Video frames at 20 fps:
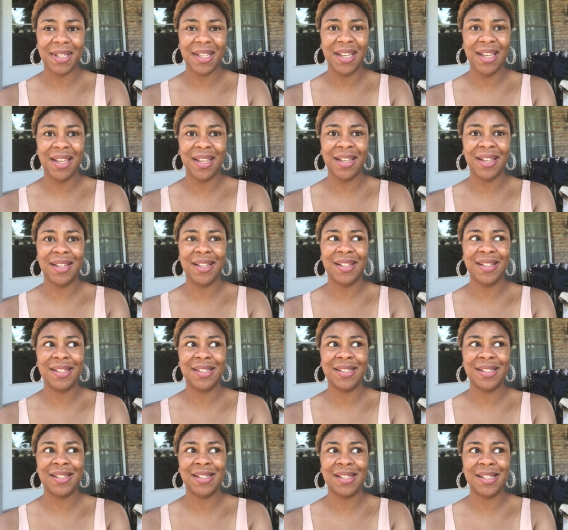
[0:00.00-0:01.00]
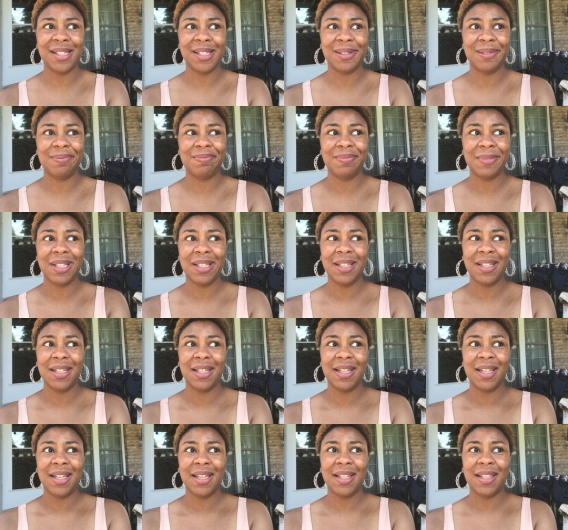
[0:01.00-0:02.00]
And
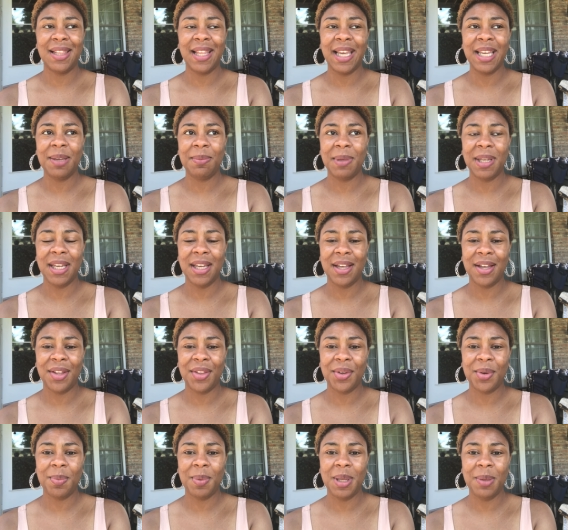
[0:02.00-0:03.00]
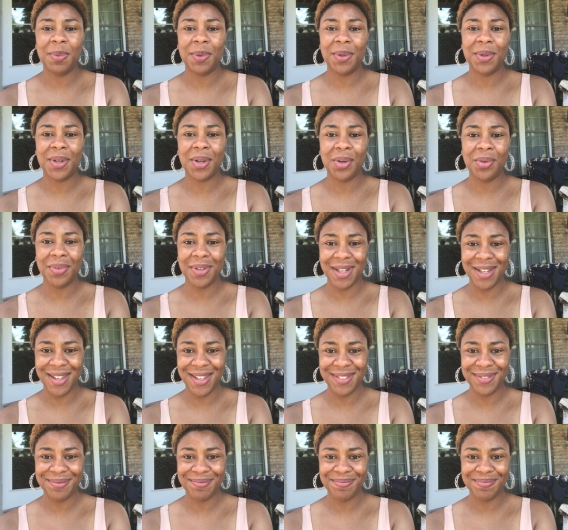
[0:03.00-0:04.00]
like many other people, COVID
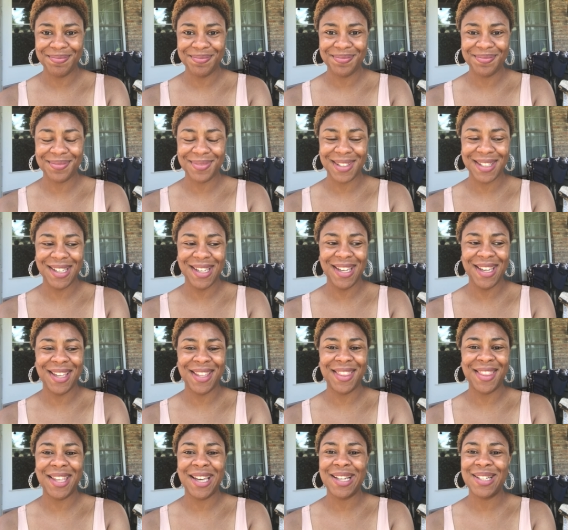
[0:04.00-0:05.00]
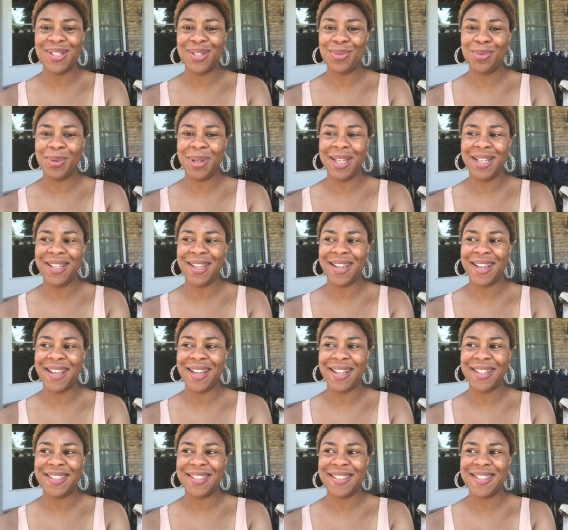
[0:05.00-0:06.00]
hit and that's when you
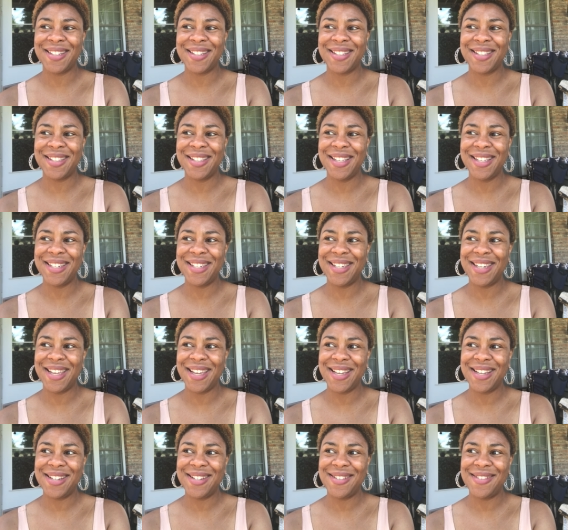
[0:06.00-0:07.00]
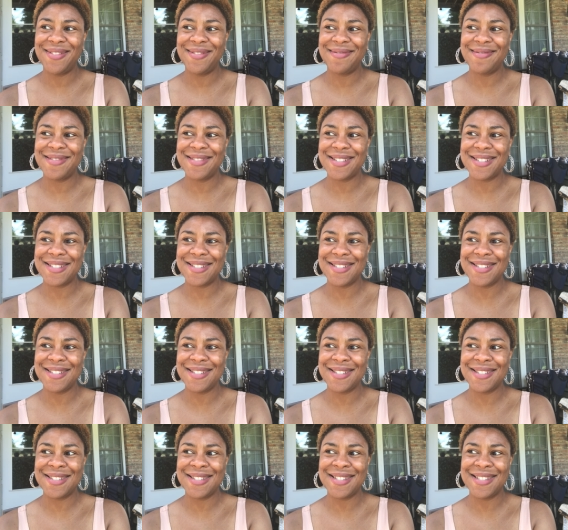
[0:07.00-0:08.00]
got to sit down
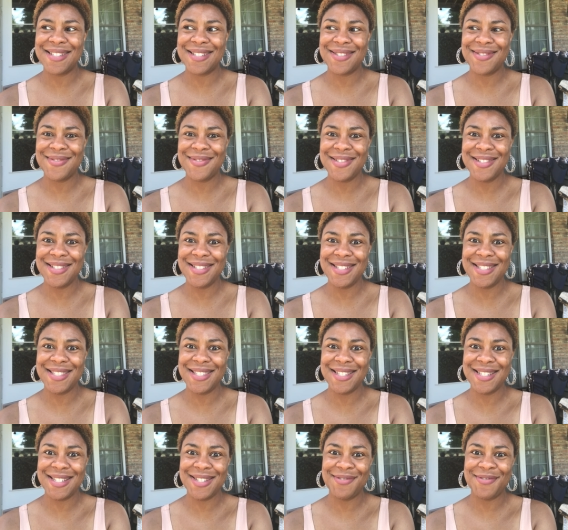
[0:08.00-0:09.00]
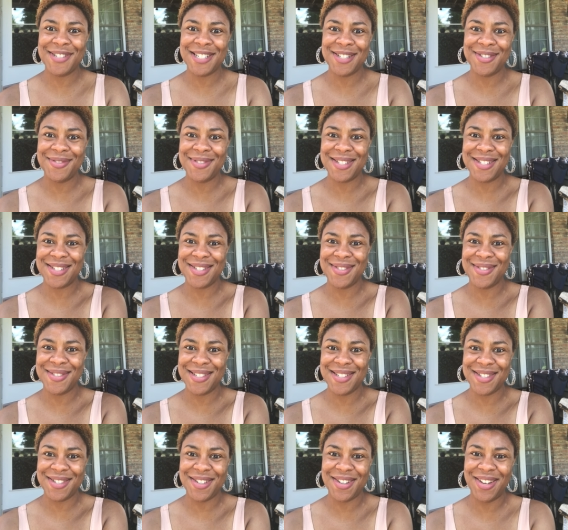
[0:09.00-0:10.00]
and really think about what's
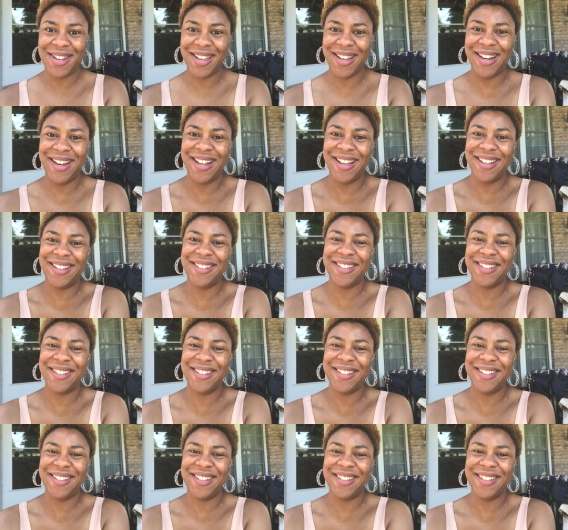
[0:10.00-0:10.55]
going on.